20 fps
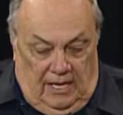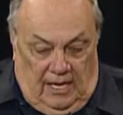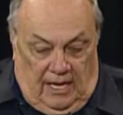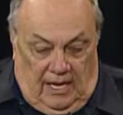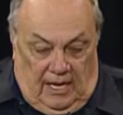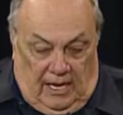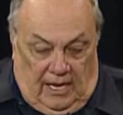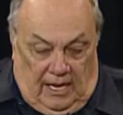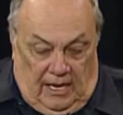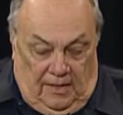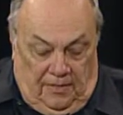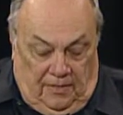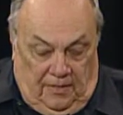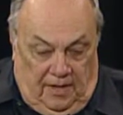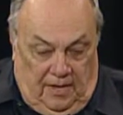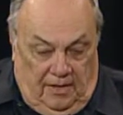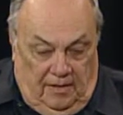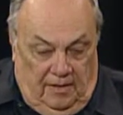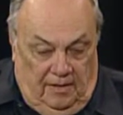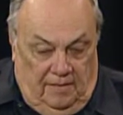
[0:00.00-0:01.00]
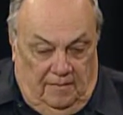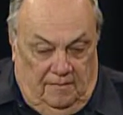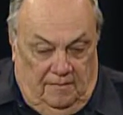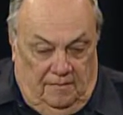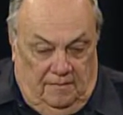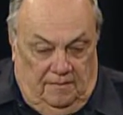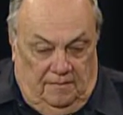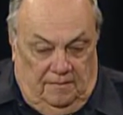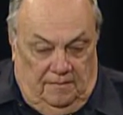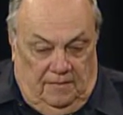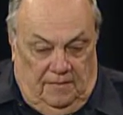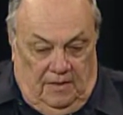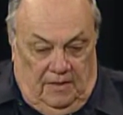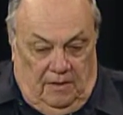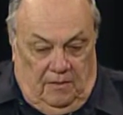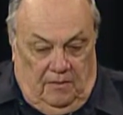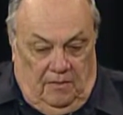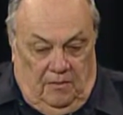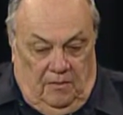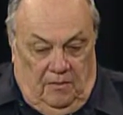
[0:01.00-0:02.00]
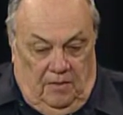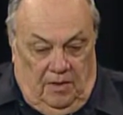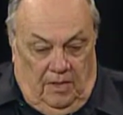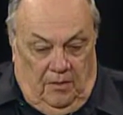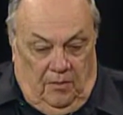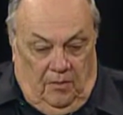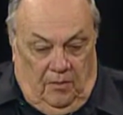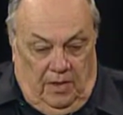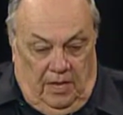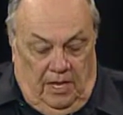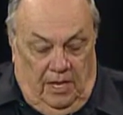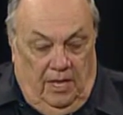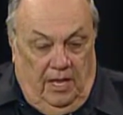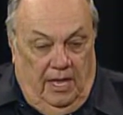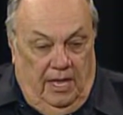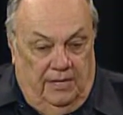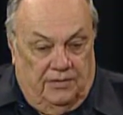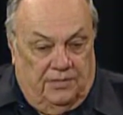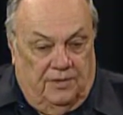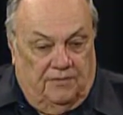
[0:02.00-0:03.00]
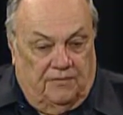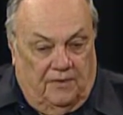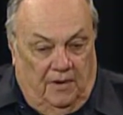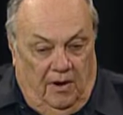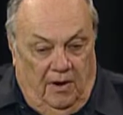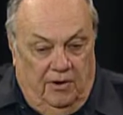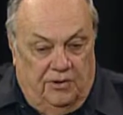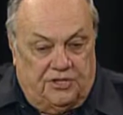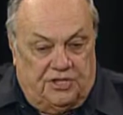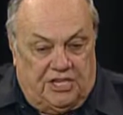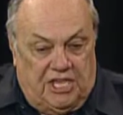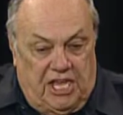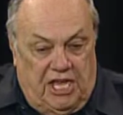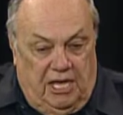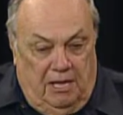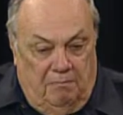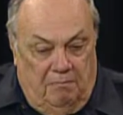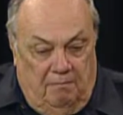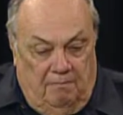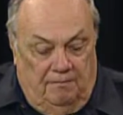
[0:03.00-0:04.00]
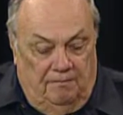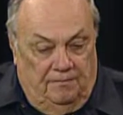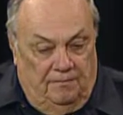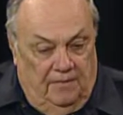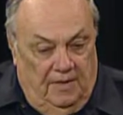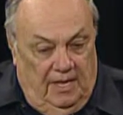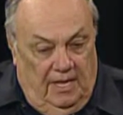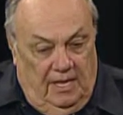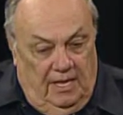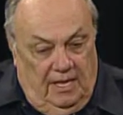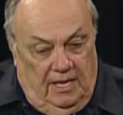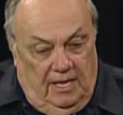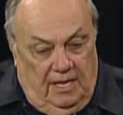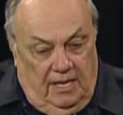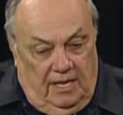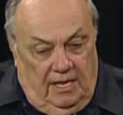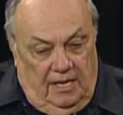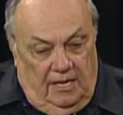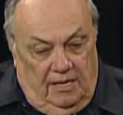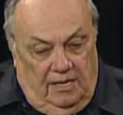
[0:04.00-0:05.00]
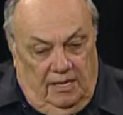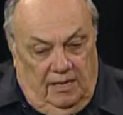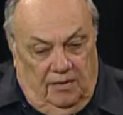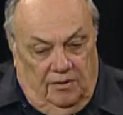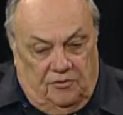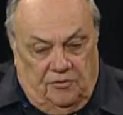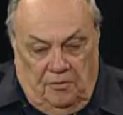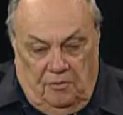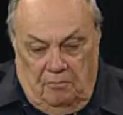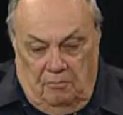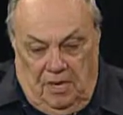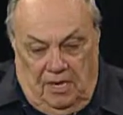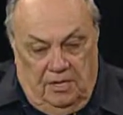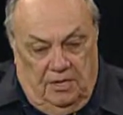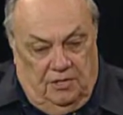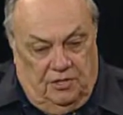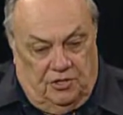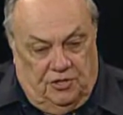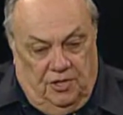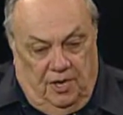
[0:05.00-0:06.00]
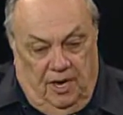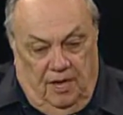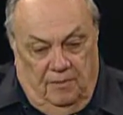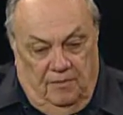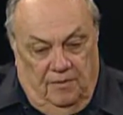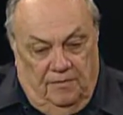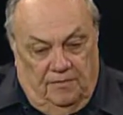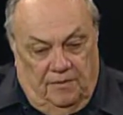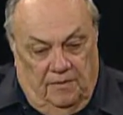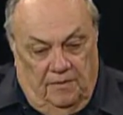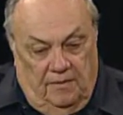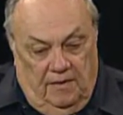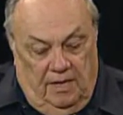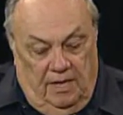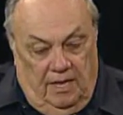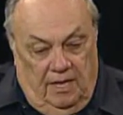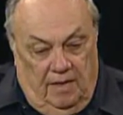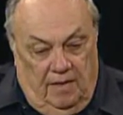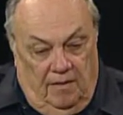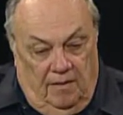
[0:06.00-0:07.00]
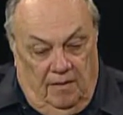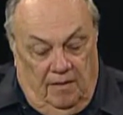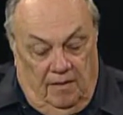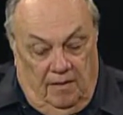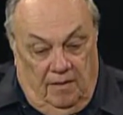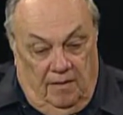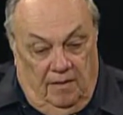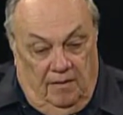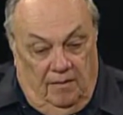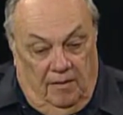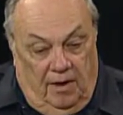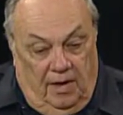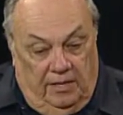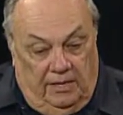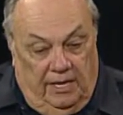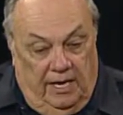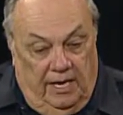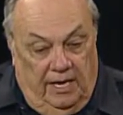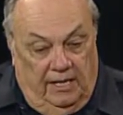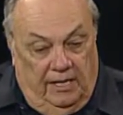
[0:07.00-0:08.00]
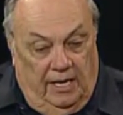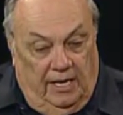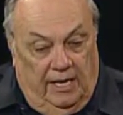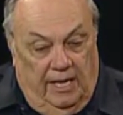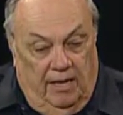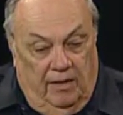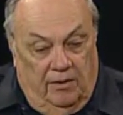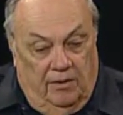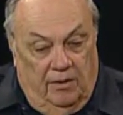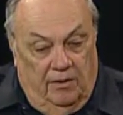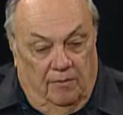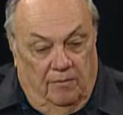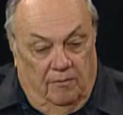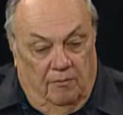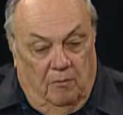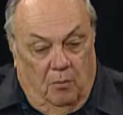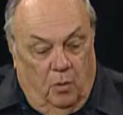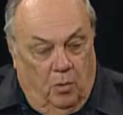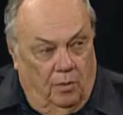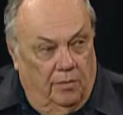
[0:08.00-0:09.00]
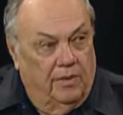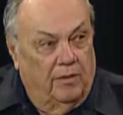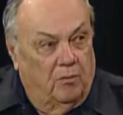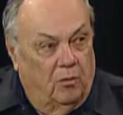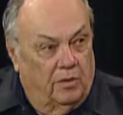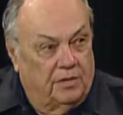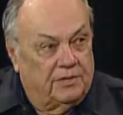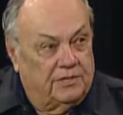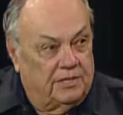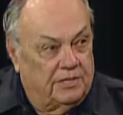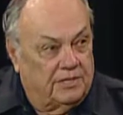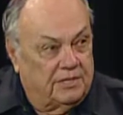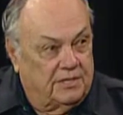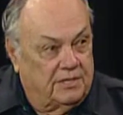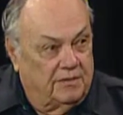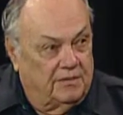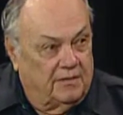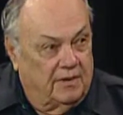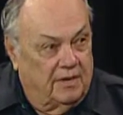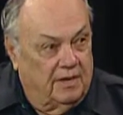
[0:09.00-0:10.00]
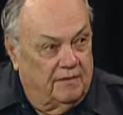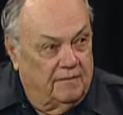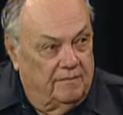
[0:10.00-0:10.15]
I think we, as a fire team, did a tremendous job of not getting the count more than 165.